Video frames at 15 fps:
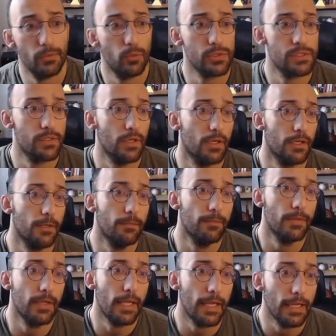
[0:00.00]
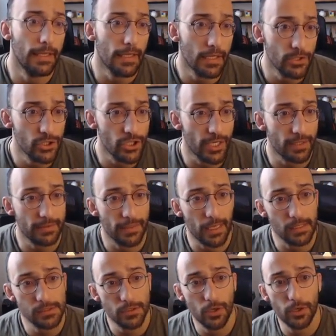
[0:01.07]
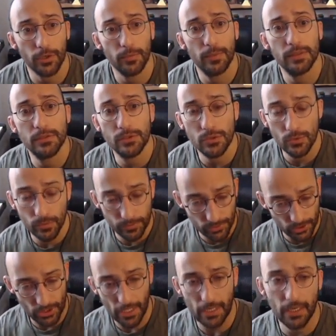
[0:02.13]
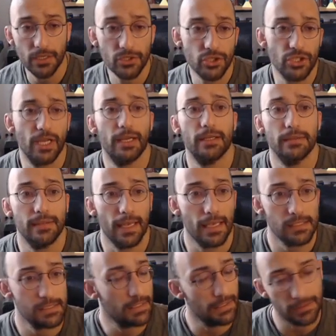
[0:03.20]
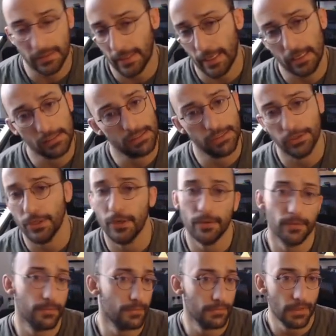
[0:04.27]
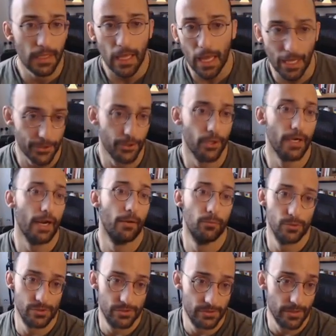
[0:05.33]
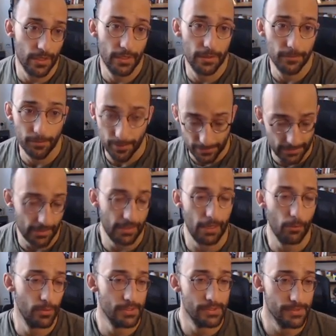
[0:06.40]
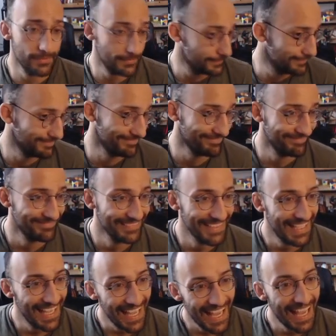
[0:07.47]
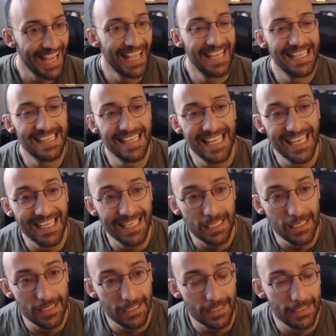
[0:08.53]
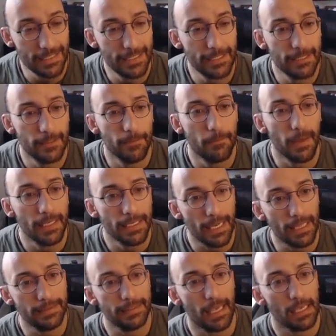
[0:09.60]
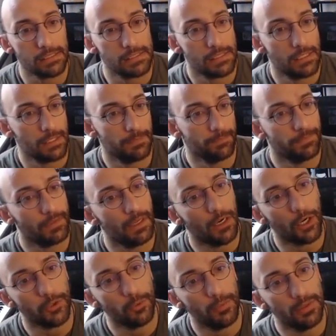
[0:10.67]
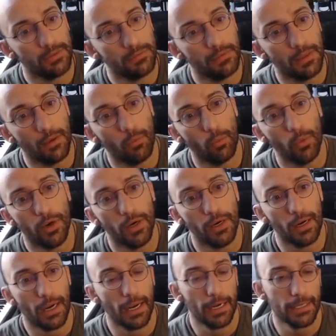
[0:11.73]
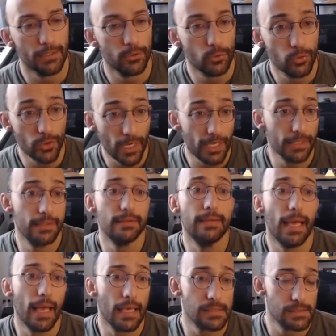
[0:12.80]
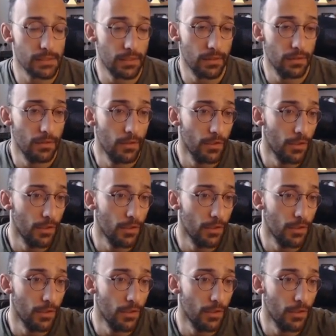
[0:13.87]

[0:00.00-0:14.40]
when it was done. A uncheck task argument to check, uncheck a task in case you know I thought I was done, but then I wasn't. And then uh, a net task argument where I create a task